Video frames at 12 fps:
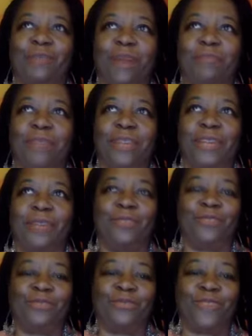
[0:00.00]
her my plate
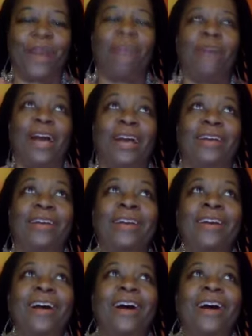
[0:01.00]
was, uh, my,
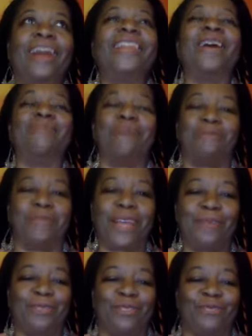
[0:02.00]
uh, yeah, my
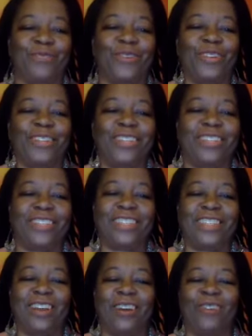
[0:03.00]
plate was full. And she
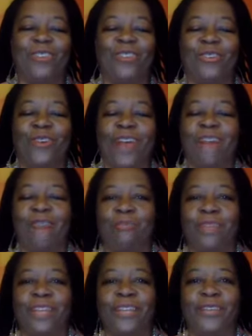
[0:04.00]
said, oh, you don't have a
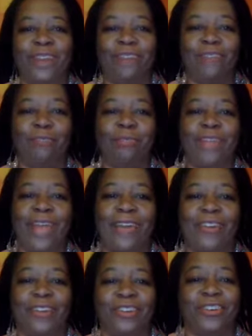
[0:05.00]
plate, you have a
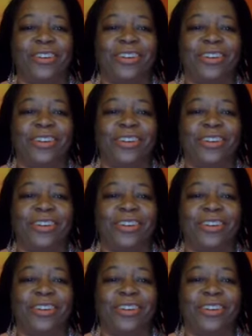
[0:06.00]
platter.